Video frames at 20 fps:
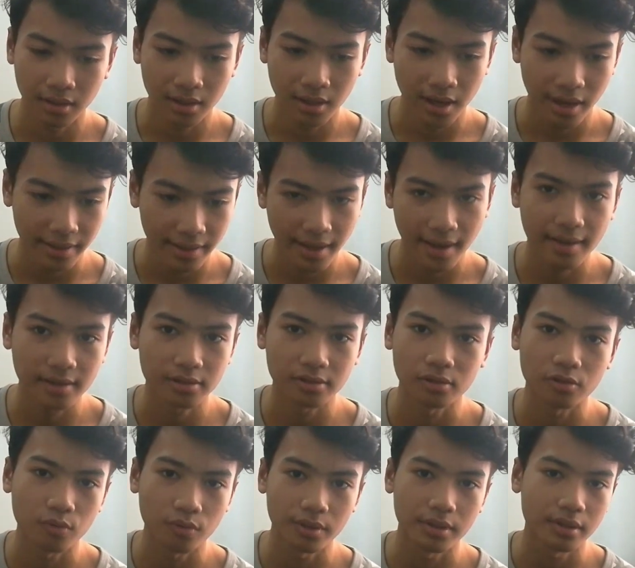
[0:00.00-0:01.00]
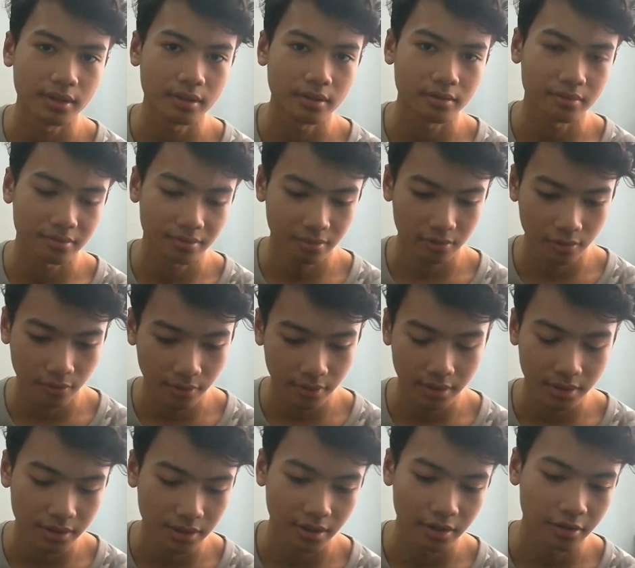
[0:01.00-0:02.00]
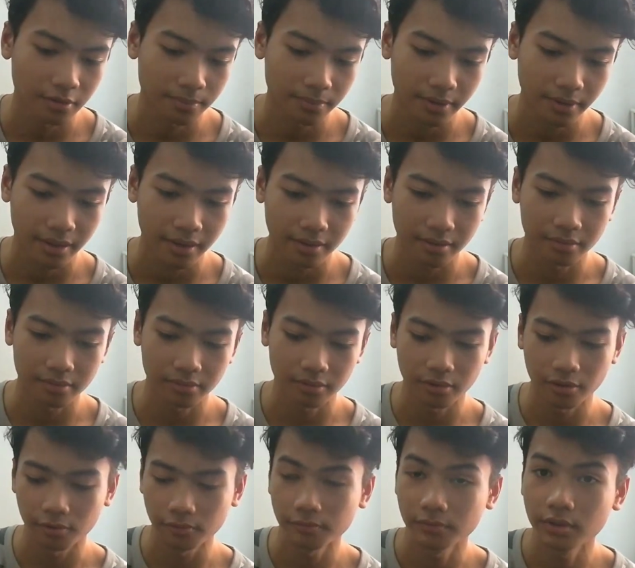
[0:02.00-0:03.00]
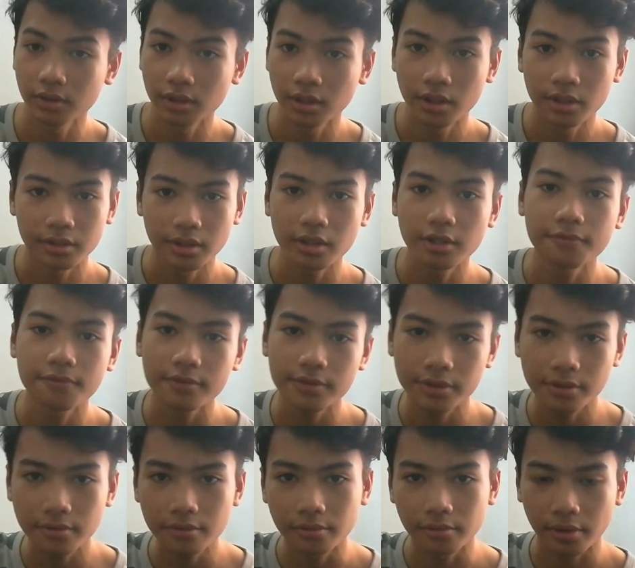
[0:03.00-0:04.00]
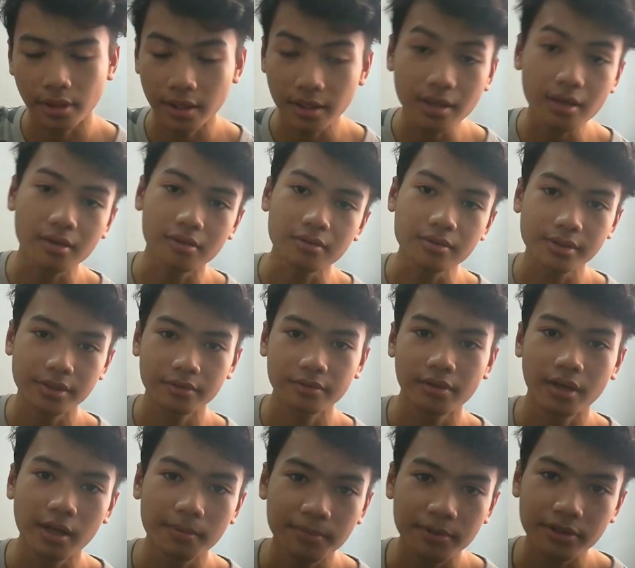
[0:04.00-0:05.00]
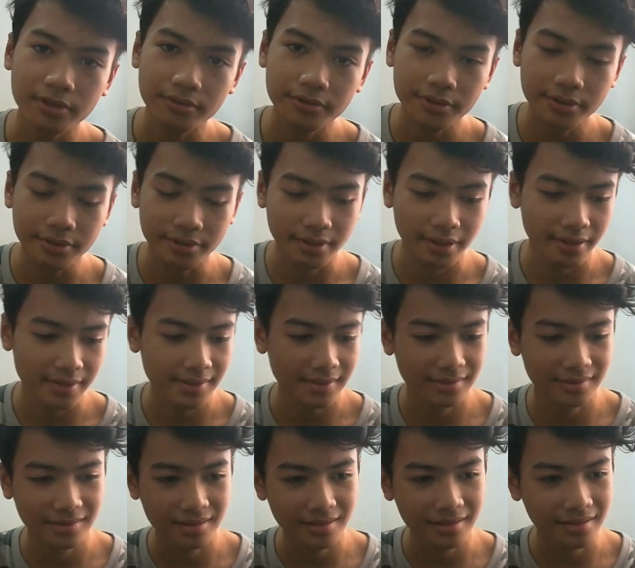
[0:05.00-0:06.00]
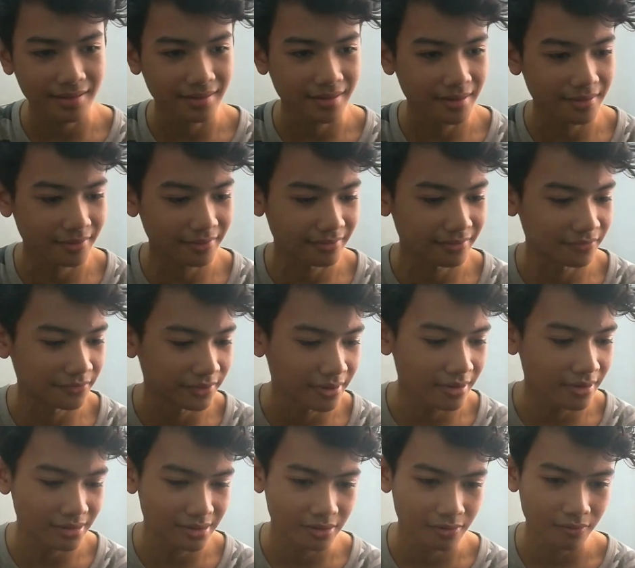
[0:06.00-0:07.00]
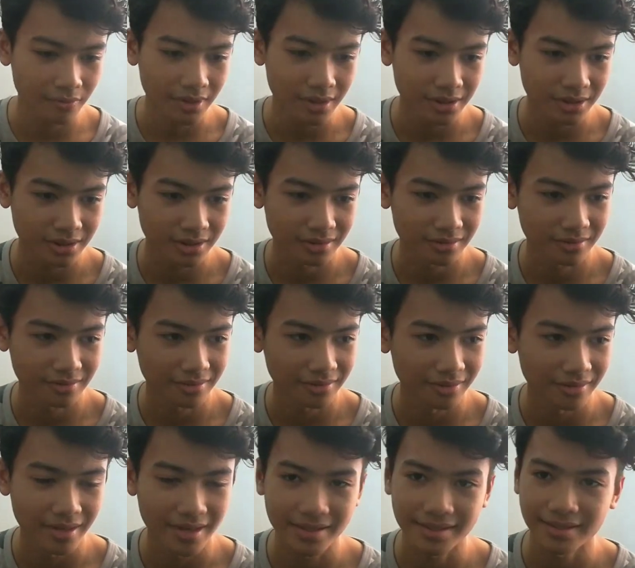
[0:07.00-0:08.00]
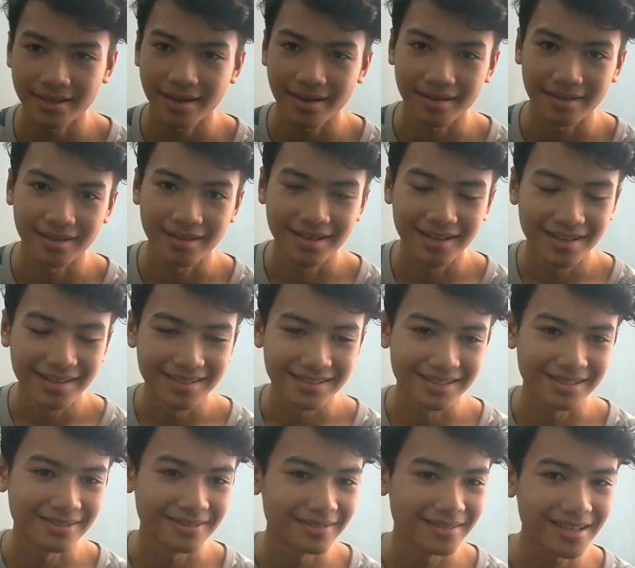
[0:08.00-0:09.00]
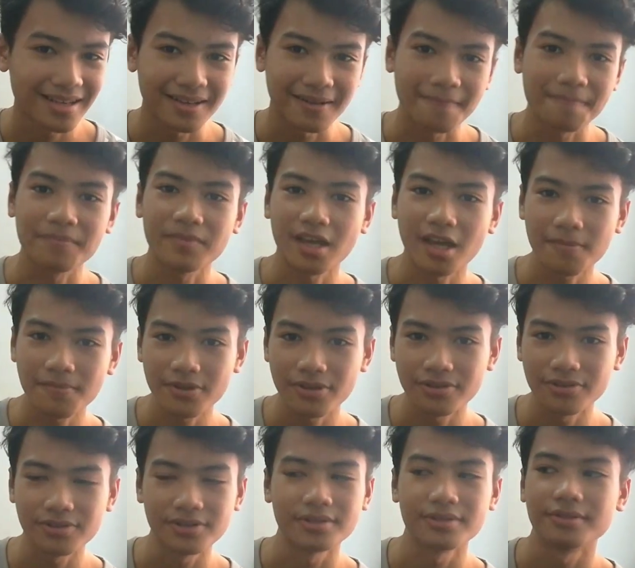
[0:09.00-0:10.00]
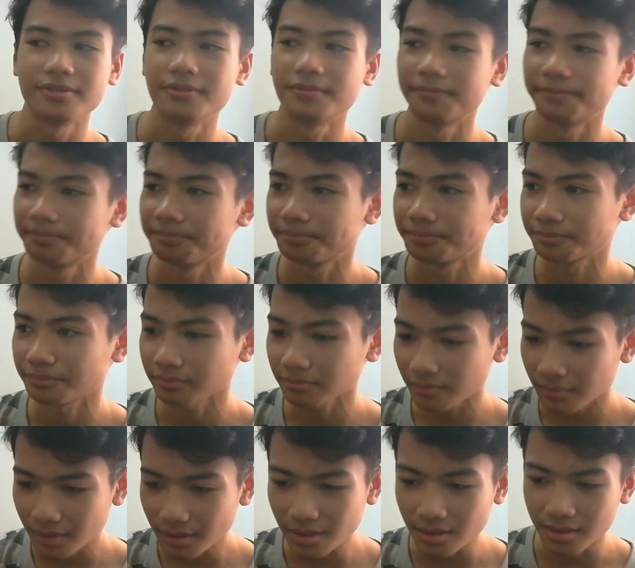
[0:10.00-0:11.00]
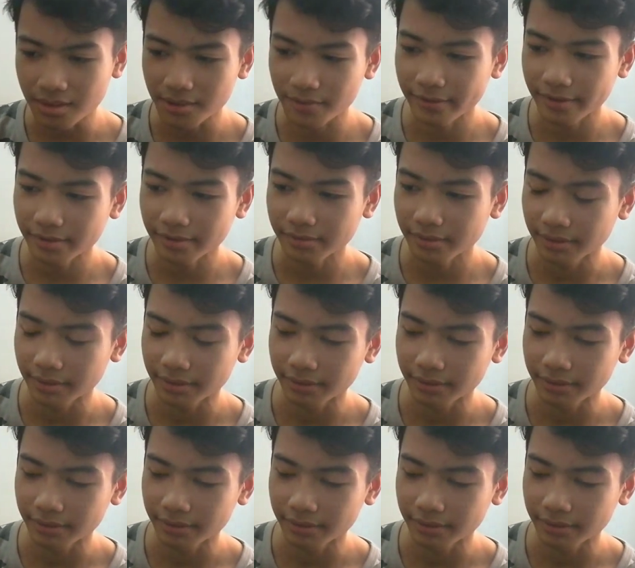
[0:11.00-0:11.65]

I had to quit the job, and you know, ready for school. And yeah, also Happy New Year, guys. God, I forgot to wish you guys that. So yeah, Happy New Year as well.